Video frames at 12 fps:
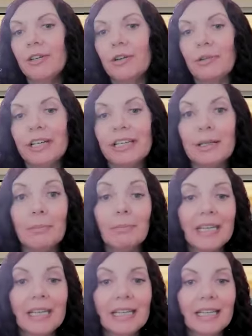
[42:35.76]
you know, in a
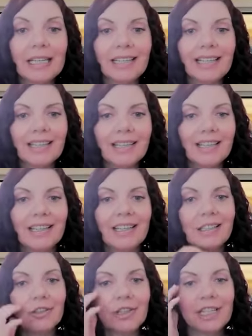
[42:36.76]
meeting,
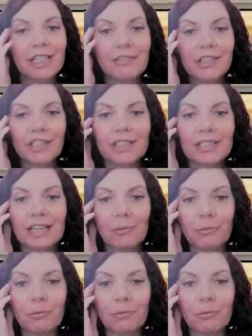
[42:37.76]
you could even just